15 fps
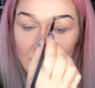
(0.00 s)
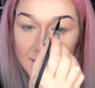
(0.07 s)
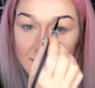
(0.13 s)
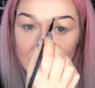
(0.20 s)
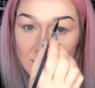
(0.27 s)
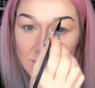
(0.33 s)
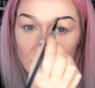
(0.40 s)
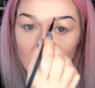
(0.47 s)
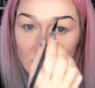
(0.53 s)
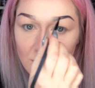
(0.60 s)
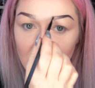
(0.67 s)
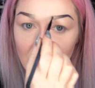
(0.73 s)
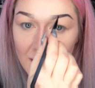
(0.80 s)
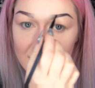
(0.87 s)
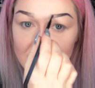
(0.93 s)
You're sort of
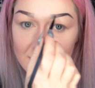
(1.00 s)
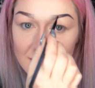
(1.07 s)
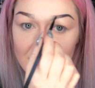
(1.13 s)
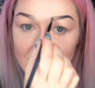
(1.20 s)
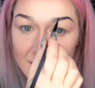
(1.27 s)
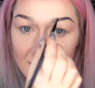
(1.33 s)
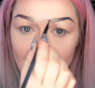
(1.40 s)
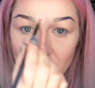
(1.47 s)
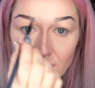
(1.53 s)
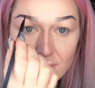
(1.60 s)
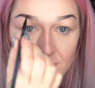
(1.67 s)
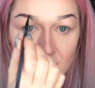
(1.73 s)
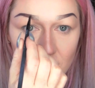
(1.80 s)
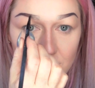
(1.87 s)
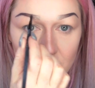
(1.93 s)
blending it now.
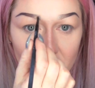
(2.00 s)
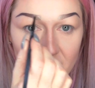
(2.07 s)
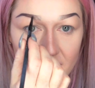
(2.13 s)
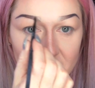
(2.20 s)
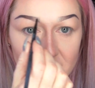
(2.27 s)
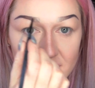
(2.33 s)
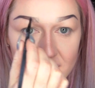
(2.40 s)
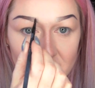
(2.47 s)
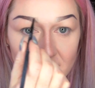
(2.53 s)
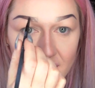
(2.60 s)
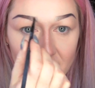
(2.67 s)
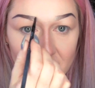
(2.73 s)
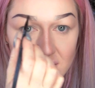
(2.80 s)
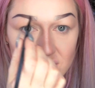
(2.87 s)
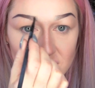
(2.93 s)
I've not put anything
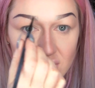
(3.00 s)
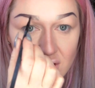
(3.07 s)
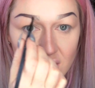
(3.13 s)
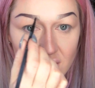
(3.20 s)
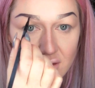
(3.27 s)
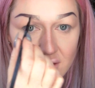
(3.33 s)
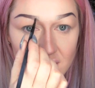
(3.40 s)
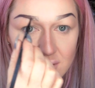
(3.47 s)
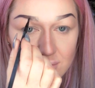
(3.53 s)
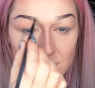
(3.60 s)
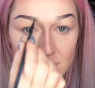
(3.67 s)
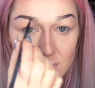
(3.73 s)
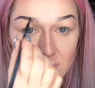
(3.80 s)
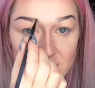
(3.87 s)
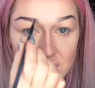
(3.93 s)
extra on this
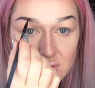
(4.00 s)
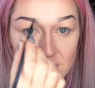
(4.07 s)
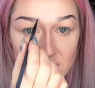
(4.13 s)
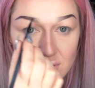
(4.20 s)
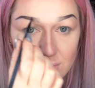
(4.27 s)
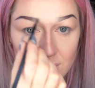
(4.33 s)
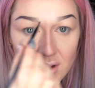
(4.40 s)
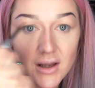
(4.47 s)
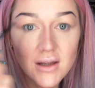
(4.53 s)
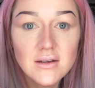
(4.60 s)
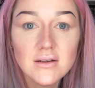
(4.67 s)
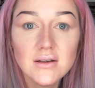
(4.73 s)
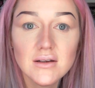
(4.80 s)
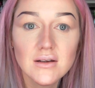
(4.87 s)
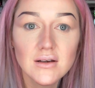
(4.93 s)
brush, it's just
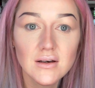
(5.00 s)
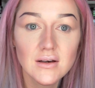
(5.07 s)
blending.